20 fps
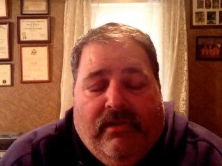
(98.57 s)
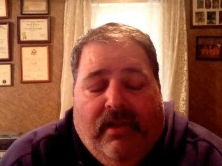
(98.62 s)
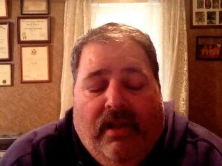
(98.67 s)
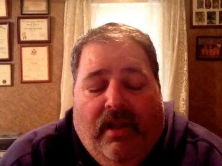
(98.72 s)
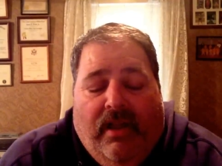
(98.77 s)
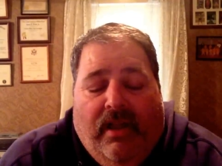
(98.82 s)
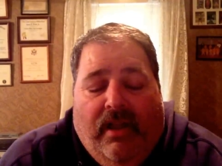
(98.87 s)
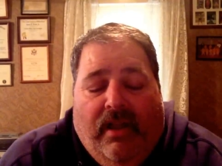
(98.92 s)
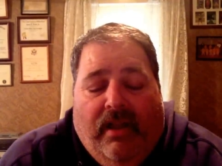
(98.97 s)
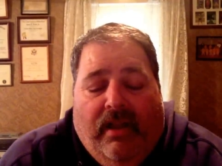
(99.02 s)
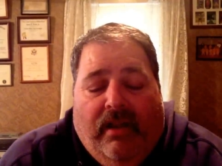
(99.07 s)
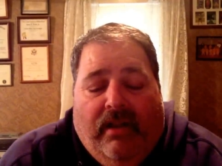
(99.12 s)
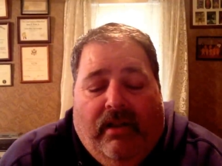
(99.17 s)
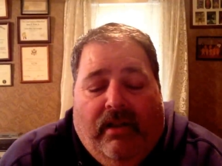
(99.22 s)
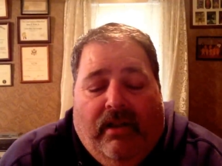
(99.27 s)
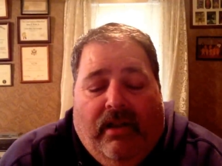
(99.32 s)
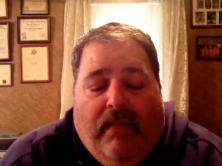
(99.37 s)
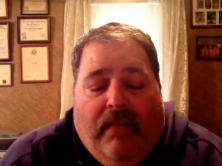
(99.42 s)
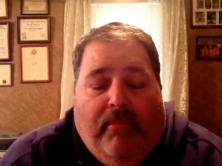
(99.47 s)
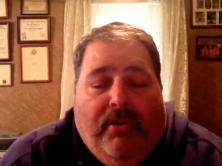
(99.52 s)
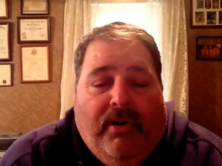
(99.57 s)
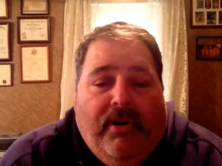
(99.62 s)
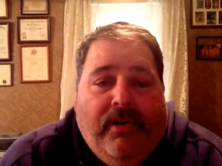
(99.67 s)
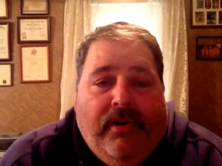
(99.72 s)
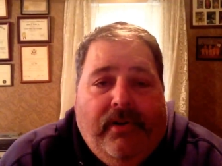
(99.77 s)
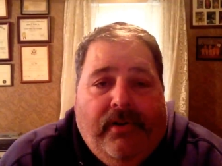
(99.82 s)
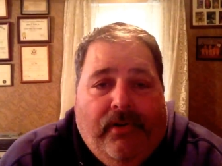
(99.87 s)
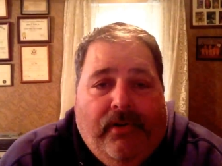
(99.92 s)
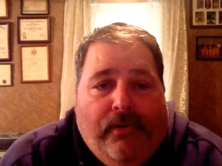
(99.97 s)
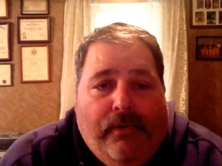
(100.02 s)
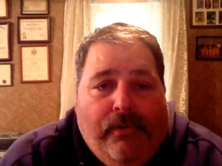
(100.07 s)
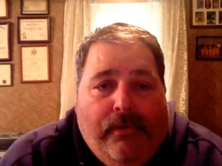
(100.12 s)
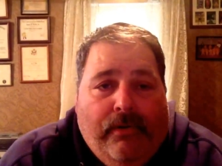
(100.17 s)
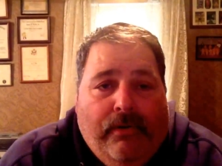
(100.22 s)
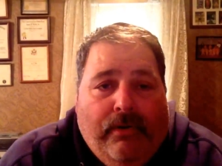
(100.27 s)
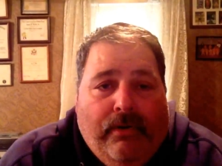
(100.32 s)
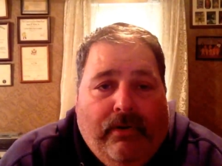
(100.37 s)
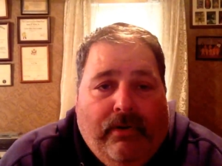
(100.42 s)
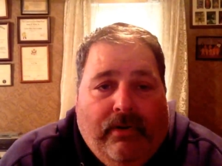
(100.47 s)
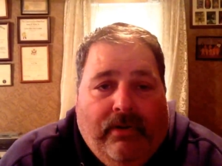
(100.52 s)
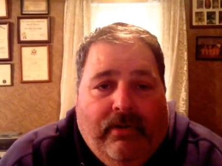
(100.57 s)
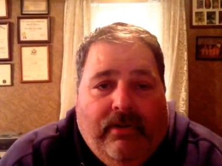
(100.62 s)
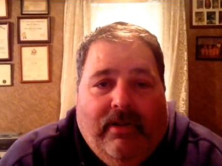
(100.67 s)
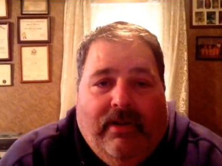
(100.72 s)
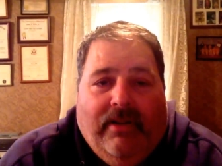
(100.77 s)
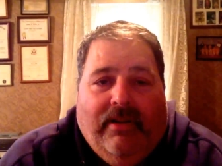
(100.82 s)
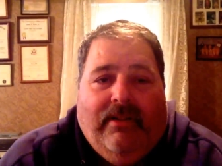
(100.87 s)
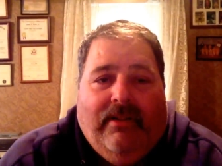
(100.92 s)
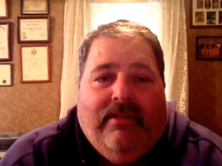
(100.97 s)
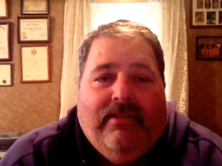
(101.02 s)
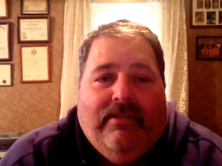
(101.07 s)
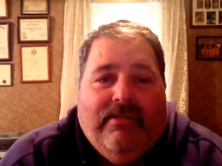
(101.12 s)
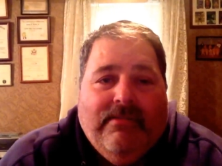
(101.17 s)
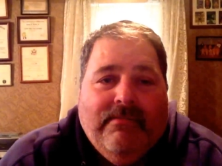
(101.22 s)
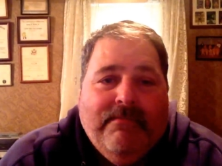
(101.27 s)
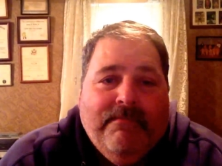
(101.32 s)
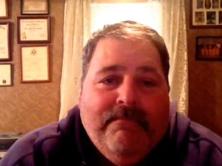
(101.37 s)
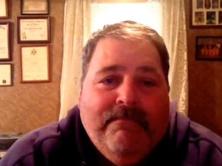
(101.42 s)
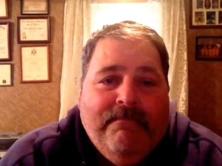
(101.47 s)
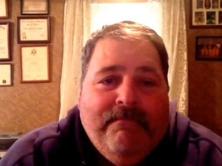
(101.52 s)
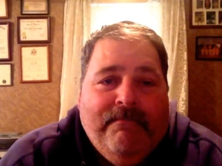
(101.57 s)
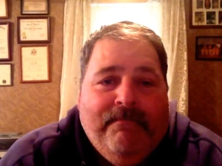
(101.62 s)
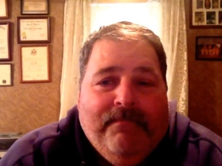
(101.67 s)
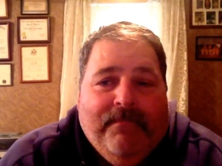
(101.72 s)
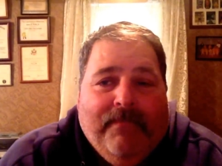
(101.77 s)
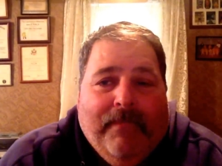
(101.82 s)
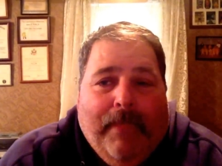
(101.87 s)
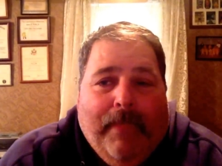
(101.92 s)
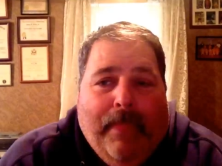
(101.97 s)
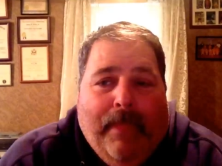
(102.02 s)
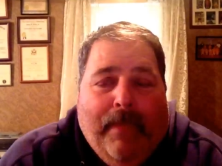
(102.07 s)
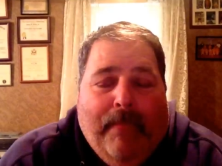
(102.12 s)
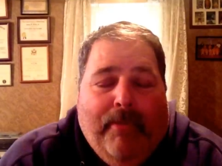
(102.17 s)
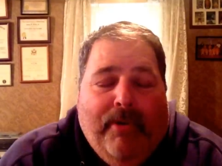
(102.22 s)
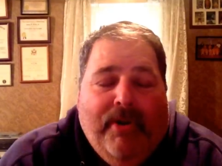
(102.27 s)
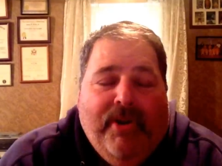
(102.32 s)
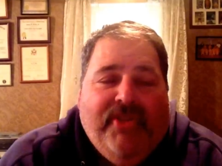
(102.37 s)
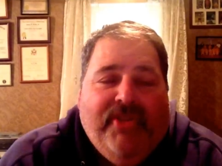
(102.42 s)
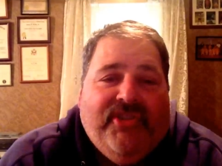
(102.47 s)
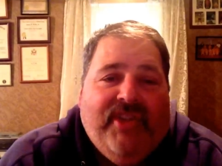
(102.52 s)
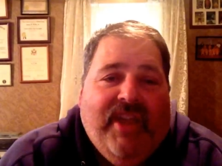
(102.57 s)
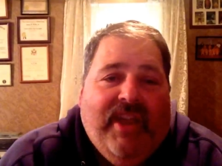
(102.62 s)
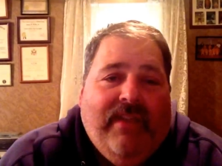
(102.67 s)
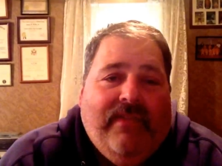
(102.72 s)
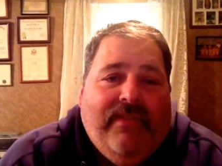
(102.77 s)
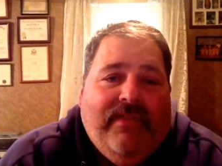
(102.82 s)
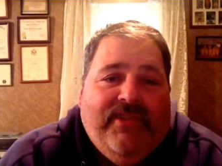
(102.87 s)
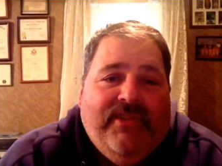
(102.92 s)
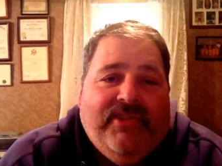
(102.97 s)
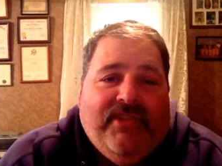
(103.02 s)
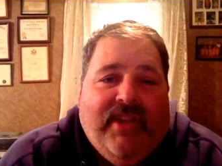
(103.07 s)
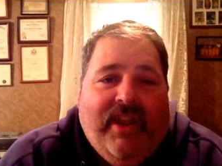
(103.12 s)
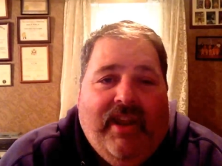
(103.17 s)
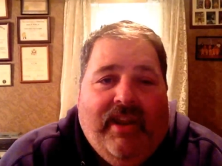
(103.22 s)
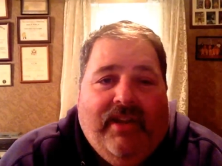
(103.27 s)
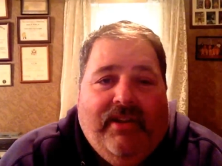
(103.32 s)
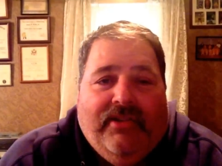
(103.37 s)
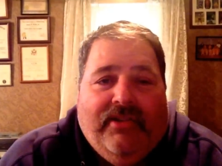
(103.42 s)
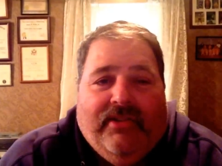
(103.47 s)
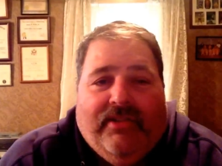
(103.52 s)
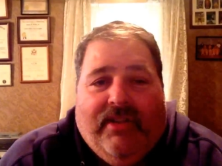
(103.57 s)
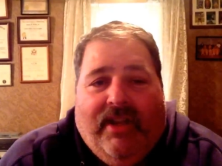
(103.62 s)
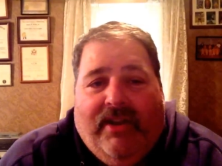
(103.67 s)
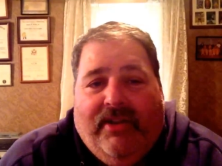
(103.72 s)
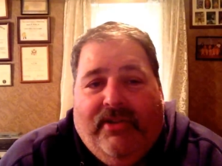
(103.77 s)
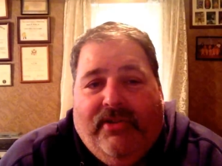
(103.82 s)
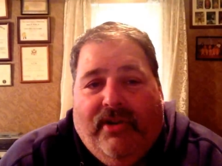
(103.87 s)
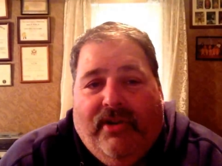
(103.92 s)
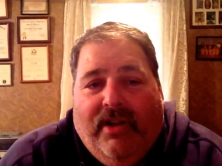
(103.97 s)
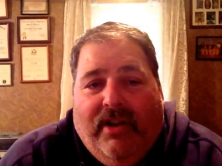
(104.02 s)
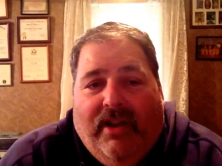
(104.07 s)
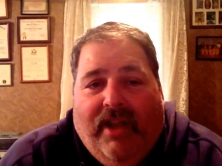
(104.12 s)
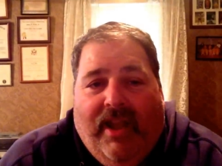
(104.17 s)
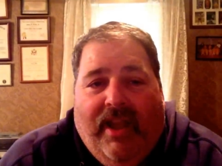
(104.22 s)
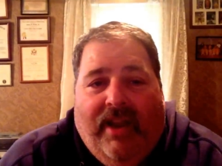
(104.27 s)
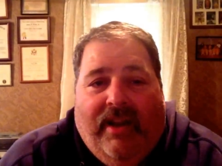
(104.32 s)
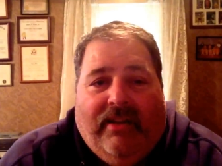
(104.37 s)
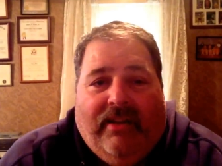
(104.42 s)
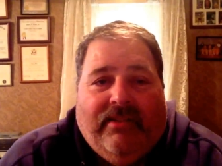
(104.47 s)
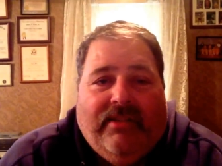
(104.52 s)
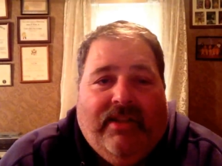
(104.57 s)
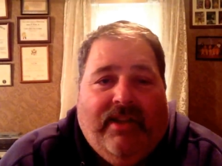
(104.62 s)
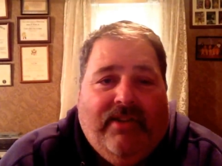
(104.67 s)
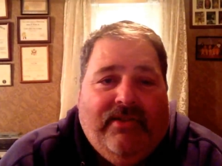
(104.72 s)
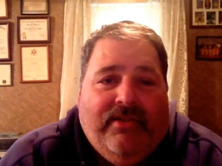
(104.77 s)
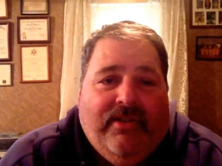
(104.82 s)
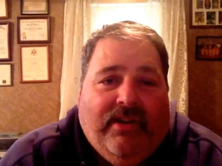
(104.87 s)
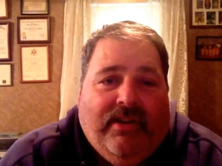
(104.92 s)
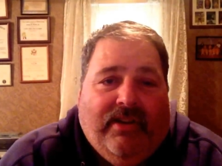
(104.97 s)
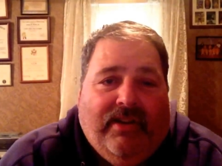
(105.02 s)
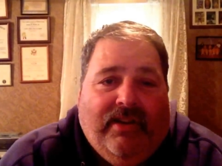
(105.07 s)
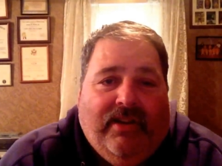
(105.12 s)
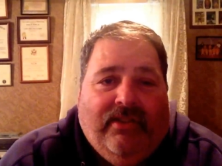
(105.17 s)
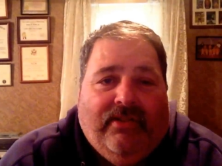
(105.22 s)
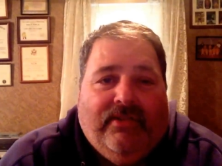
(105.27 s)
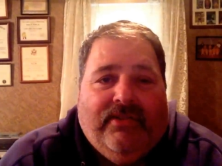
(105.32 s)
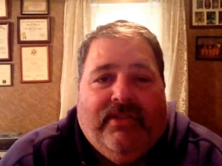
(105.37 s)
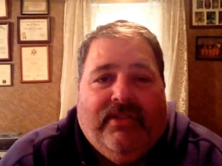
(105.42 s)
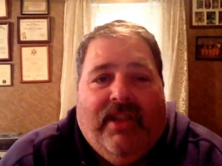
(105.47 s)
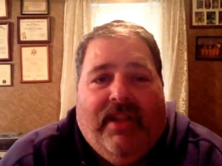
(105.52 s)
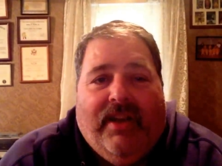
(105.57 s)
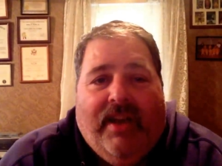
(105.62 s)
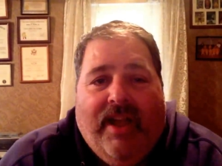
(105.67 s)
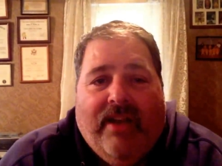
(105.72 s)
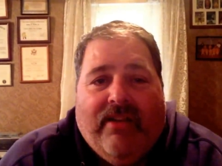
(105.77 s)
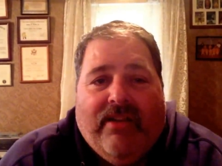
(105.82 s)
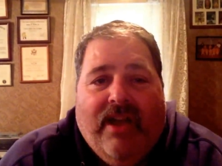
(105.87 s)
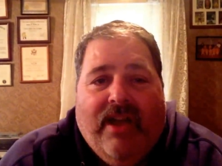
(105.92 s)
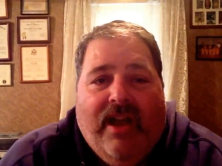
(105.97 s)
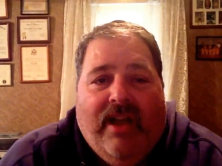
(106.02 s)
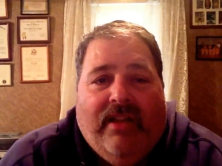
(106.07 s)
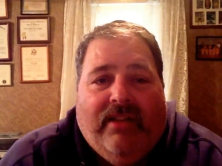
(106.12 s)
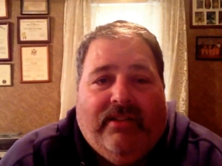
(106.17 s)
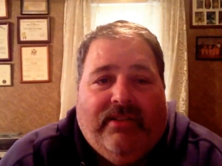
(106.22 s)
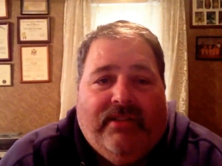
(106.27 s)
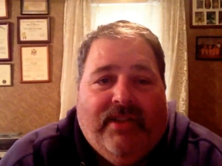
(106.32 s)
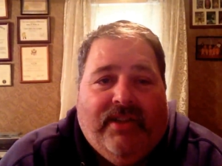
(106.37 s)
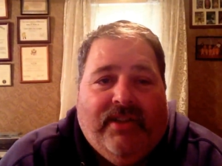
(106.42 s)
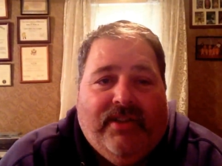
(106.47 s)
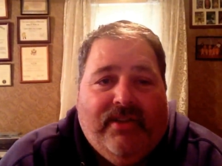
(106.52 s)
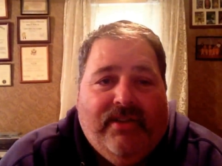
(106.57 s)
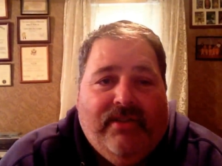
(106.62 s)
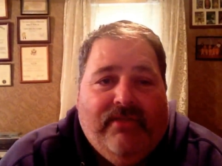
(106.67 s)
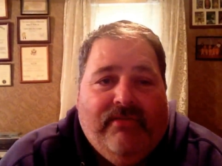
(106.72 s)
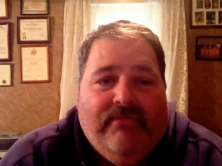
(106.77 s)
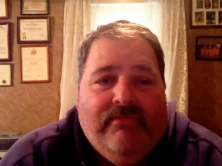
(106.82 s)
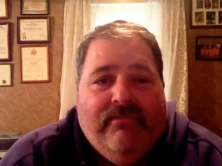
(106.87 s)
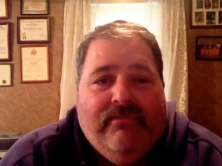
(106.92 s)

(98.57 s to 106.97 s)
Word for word: And I'm pretty sure, well, I'm pretty safe in saying there's a lot of drug addicts, a lot of drug dealers, and a lot of alcoholics there too.